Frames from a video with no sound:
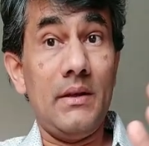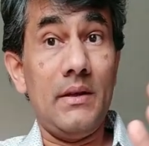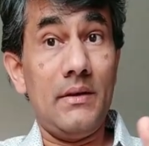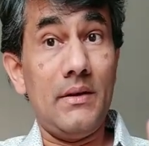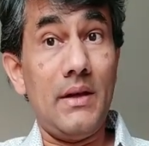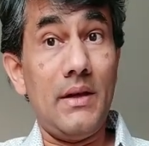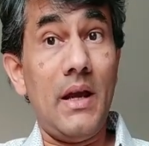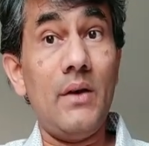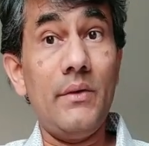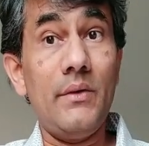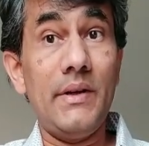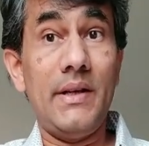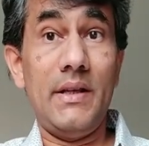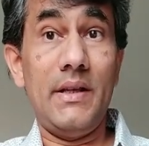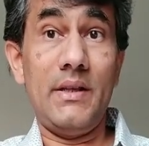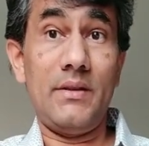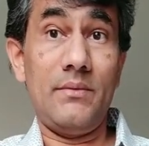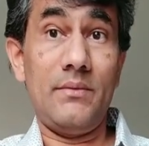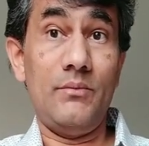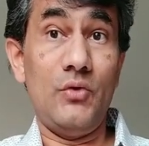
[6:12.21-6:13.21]

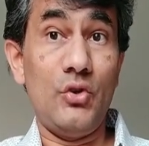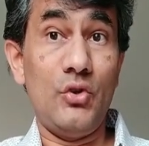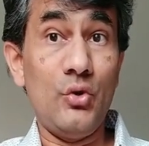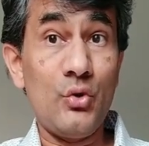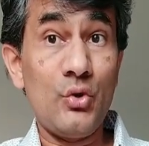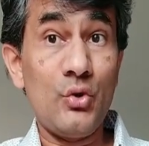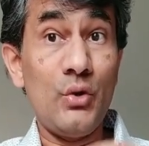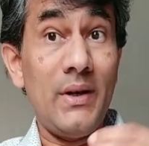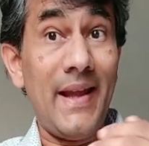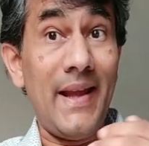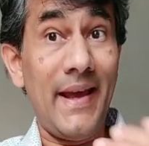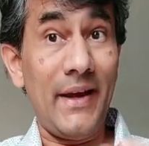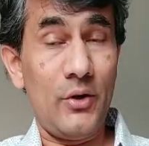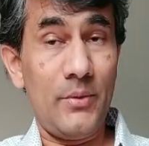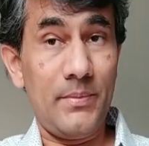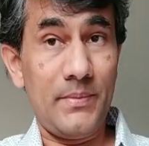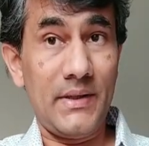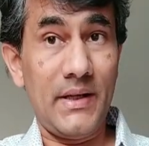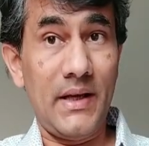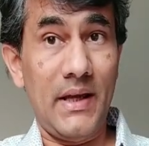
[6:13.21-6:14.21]
Nowadays, due to lack
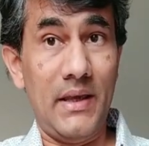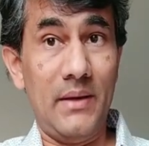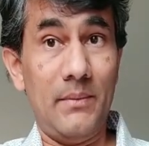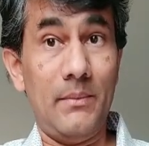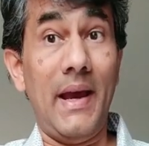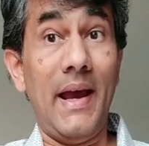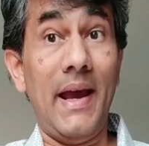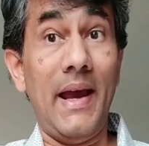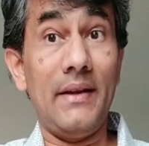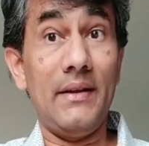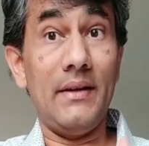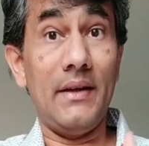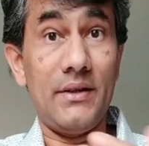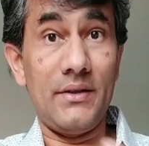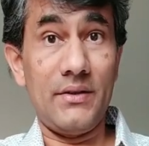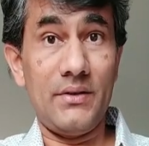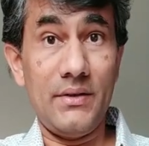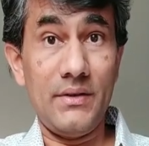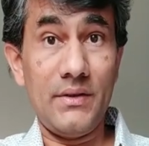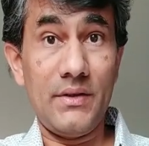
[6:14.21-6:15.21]
of time and
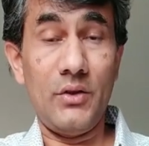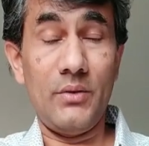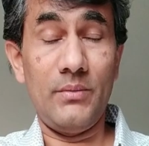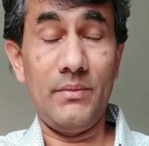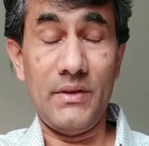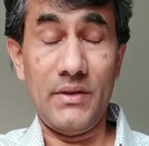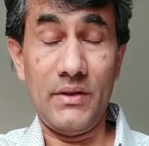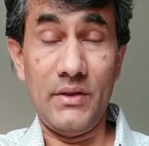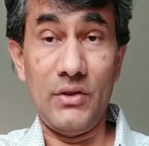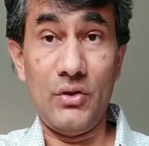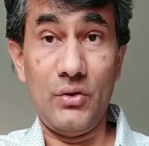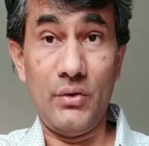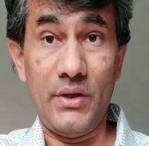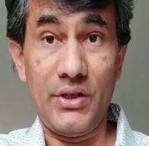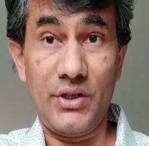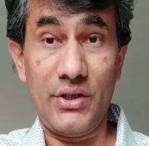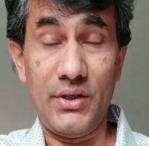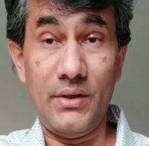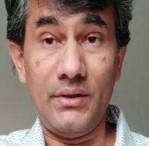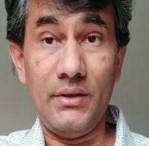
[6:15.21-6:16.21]
urgency of the
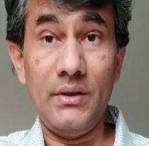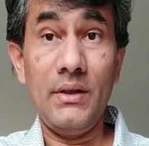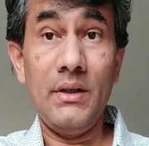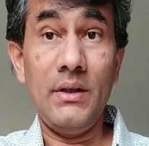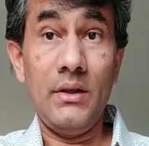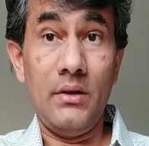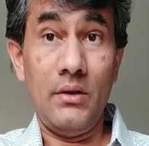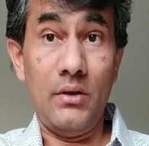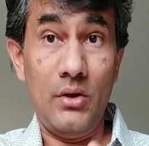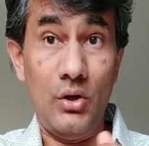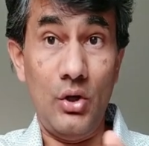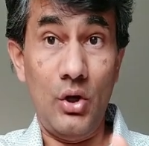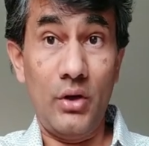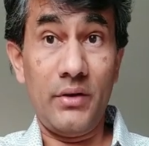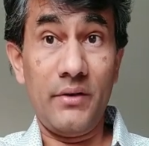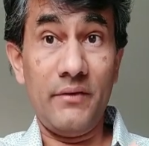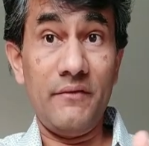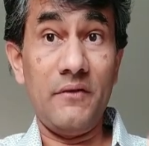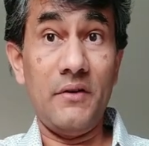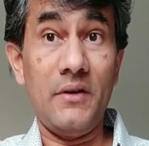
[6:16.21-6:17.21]
situation, a lot
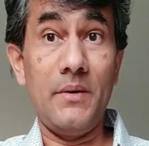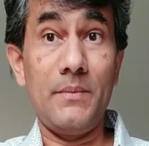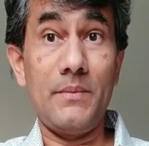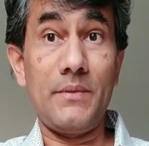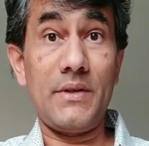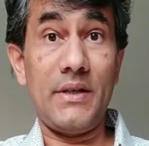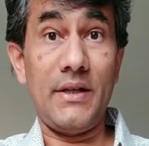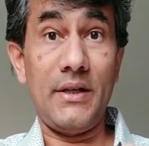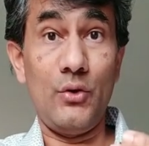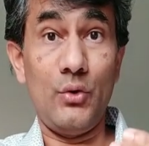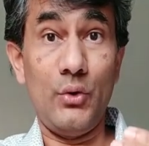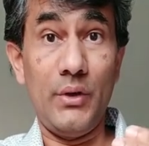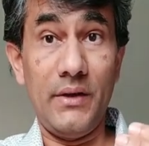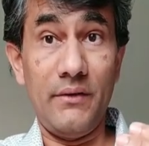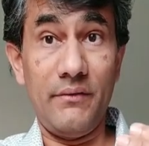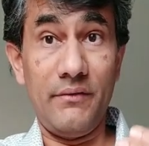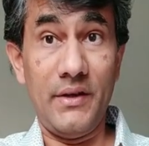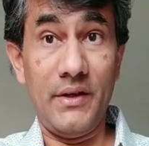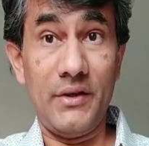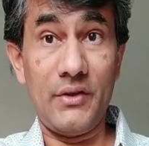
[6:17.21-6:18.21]
of firms are doing
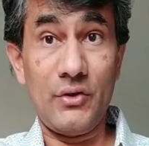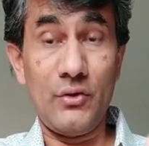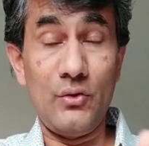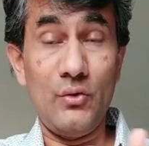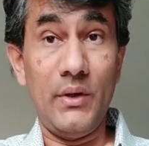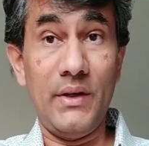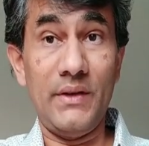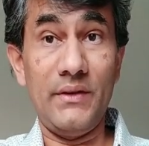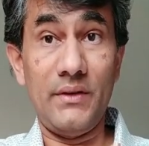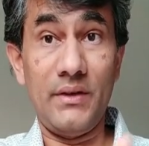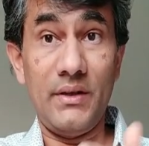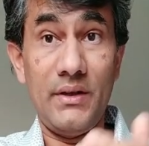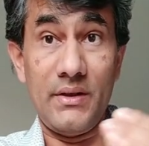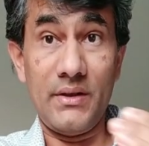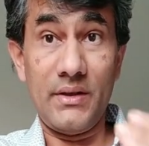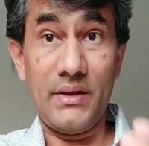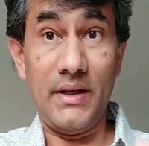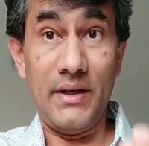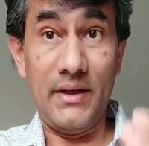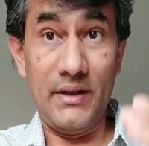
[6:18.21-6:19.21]
phase two and three
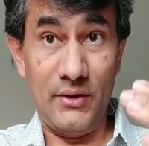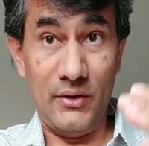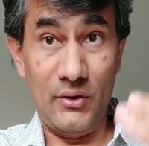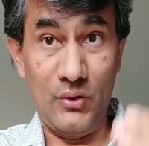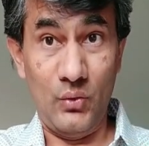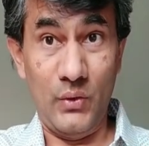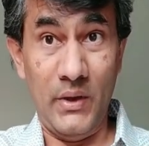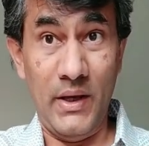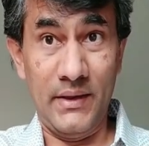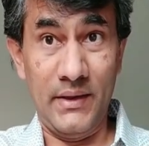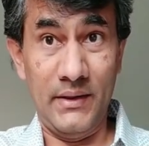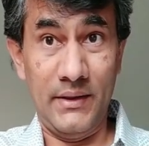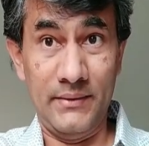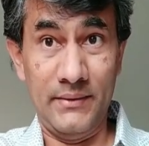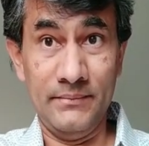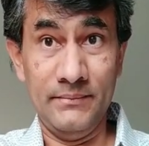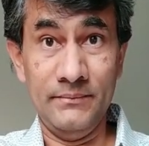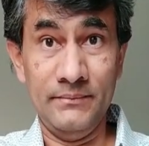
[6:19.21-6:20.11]
trials together.